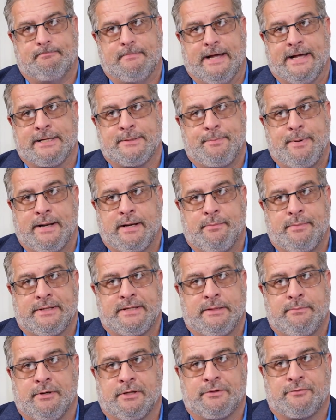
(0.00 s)
it's been a
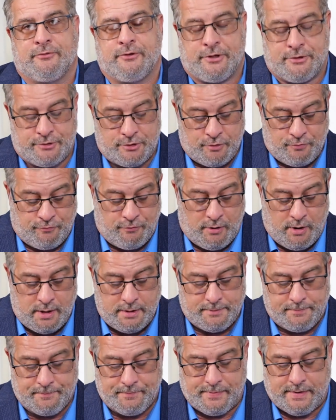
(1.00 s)
busy month for us so far.